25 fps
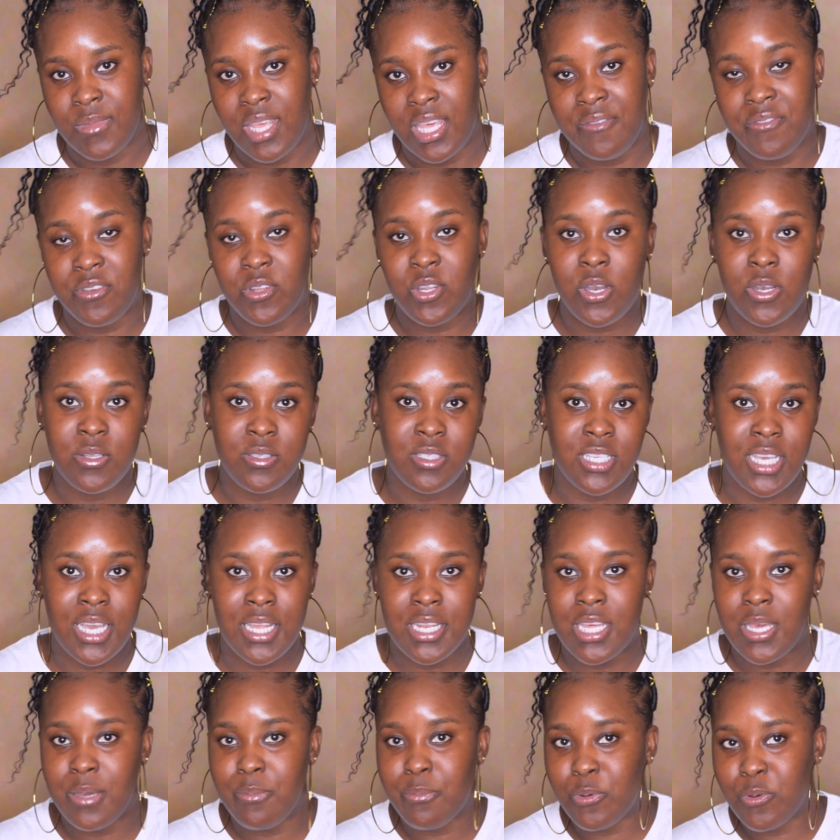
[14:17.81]
If you don't see
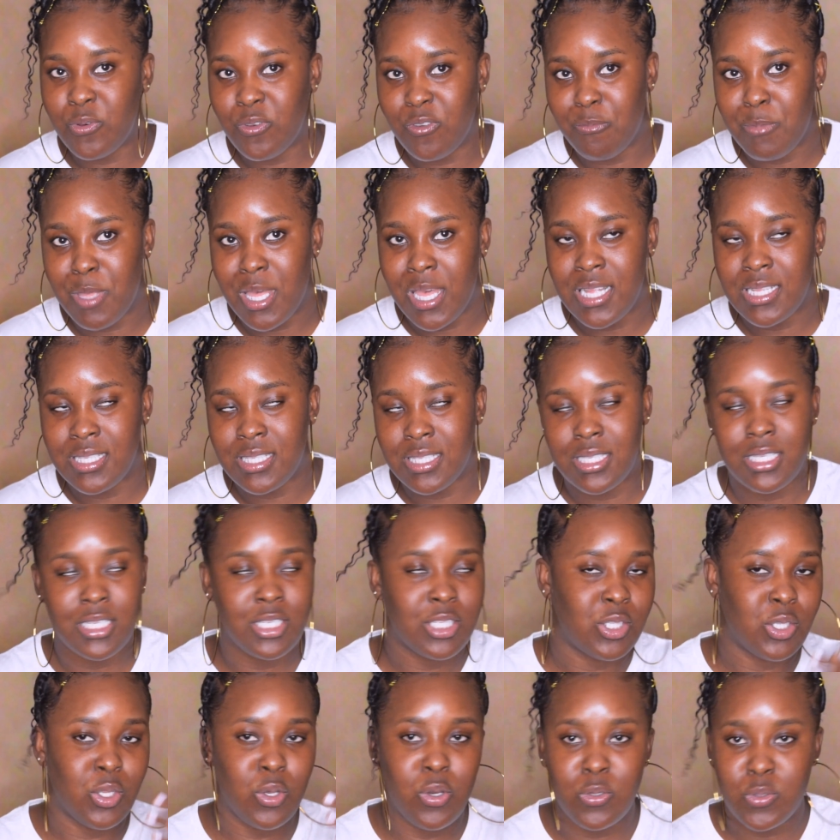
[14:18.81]
any improvement,
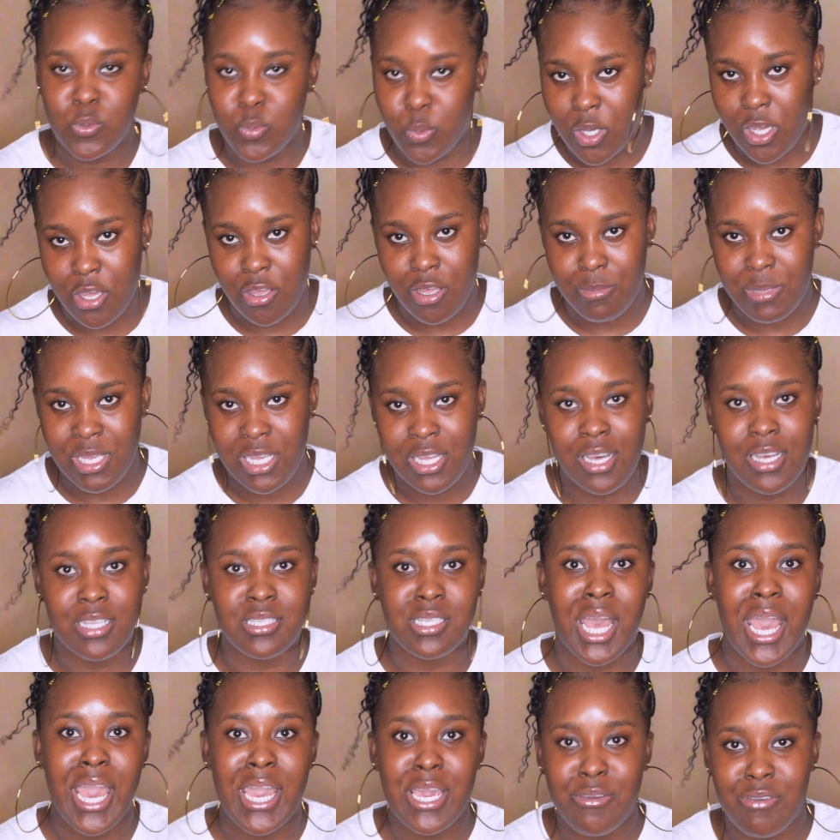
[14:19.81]
don't worry,
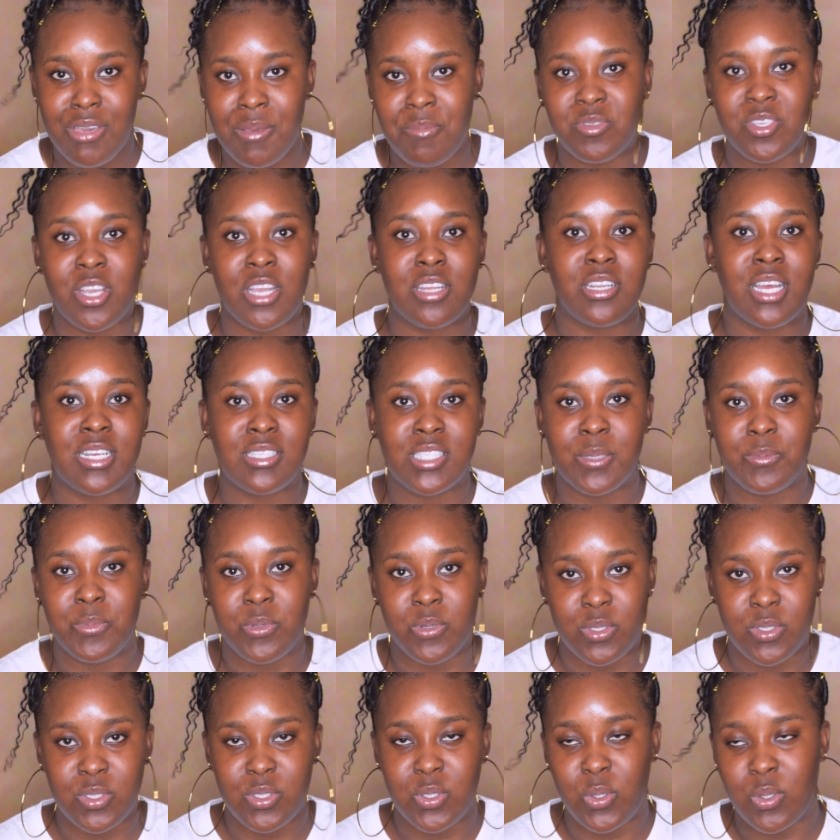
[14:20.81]
because eye creams are not
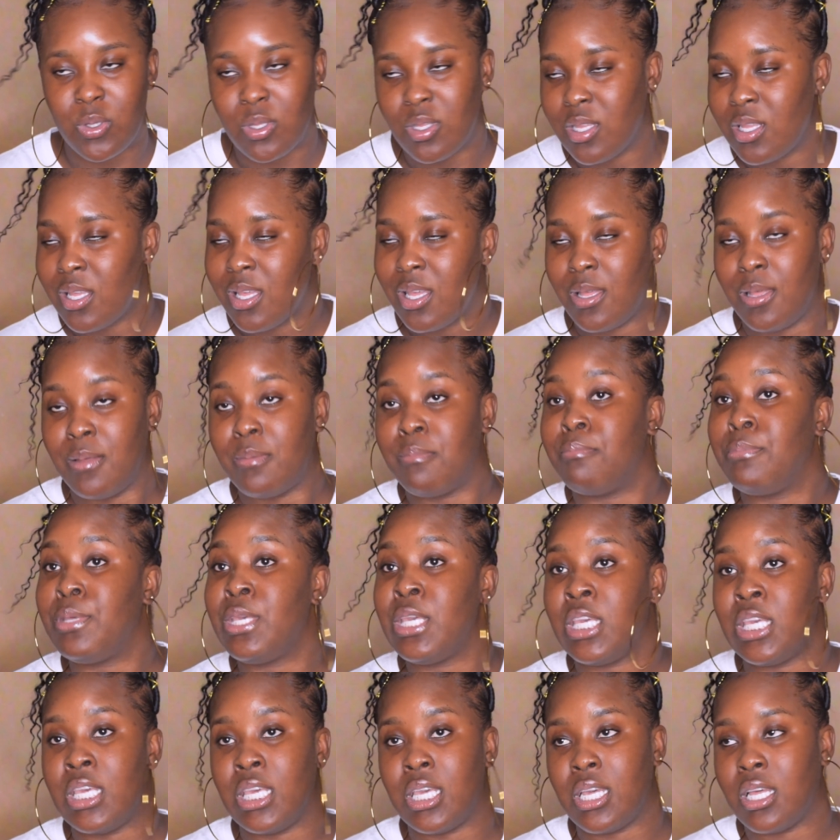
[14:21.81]
supposed to
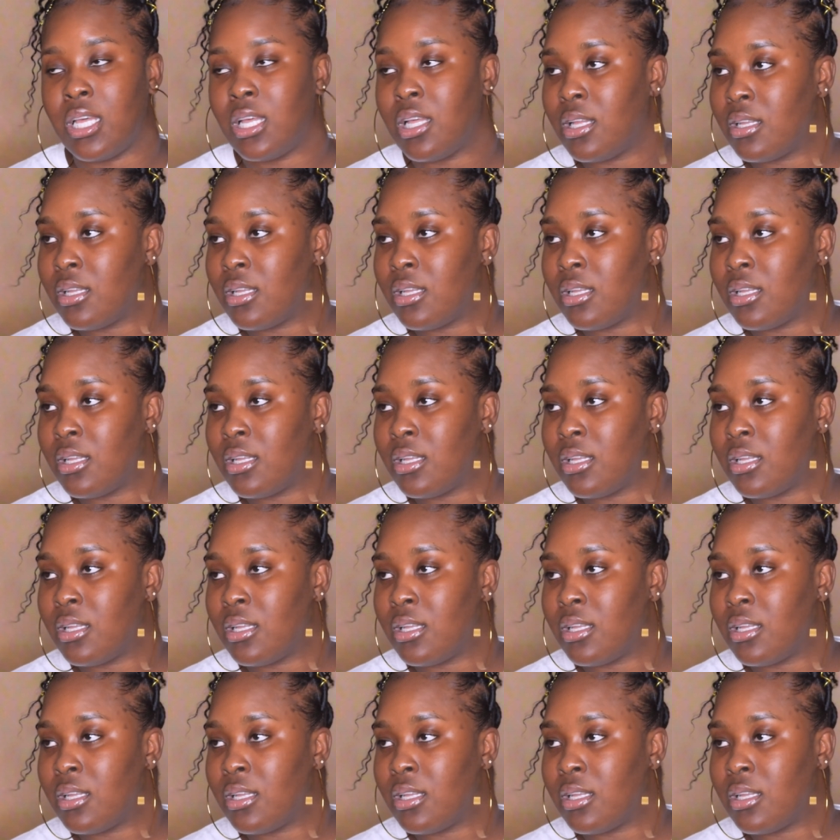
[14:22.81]
be